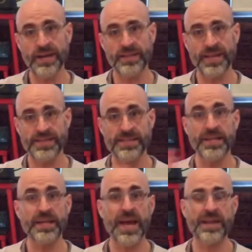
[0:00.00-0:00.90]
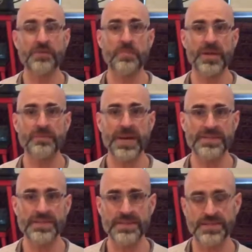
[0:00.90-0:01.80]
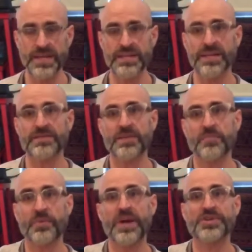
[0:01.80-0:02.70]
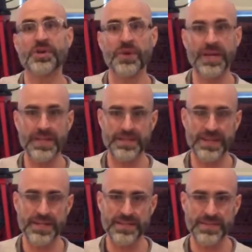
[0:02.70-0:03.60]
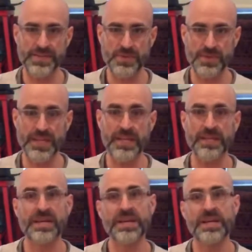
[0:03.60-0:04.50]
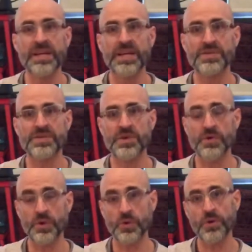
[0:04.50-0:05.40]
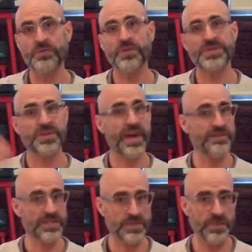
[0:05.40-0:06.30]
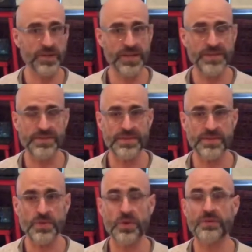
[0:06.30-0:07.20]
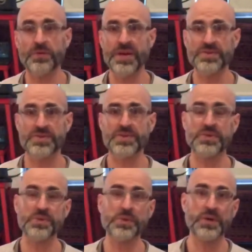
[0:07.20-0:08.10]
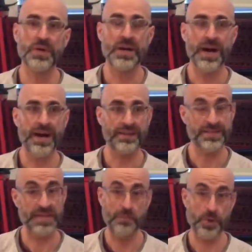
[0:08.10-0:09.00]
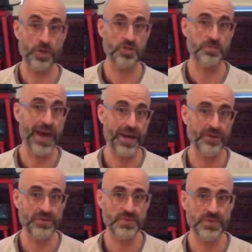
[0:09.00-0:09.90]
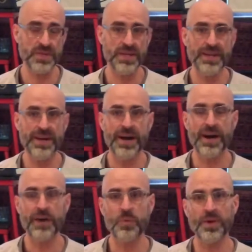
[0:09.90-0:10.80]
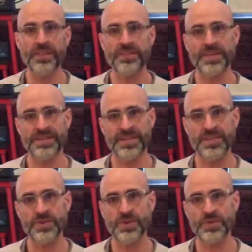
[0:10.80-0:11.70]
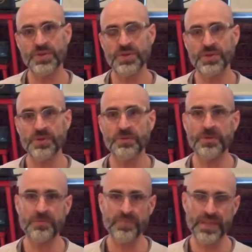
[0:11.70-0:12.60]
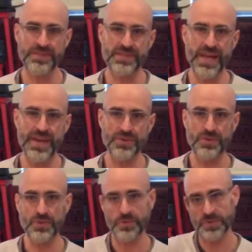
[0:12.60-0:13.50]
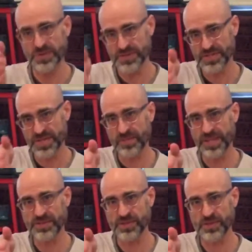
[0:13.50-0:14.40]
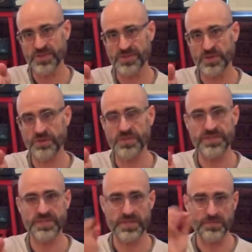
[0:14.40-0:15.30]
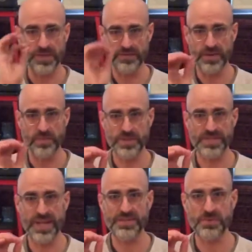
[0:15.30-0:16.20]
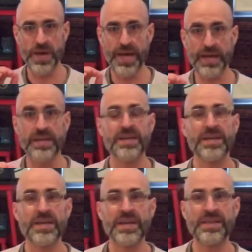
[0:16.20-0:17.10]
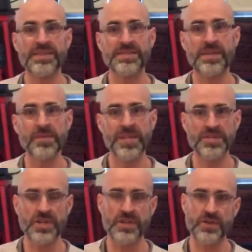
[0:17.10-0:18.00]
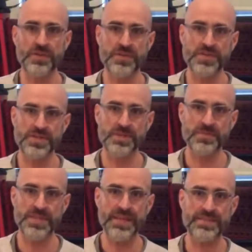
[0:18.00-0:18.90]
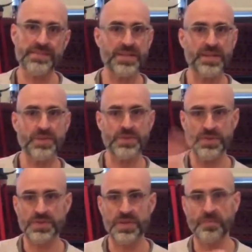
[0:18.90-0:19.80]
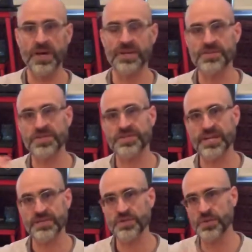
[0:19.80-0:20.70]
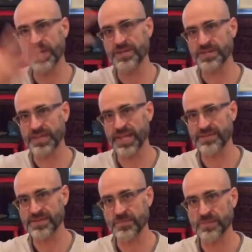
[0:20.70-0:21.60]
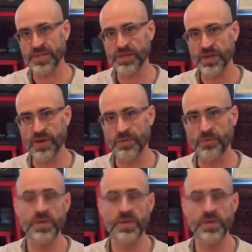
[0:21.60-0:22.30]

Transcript: like I said, it kind of epitomizes this idea of the pressure gradient that exists within. And so, in order for us to have experiences, in order for us to, uh, let's say, purge patterns, uh, one of the things that you can do is that you stimulate the ner nervous system in a very precise way. In this stimulation, the nervous system sends a signal to the subconscious that it's okay to let something go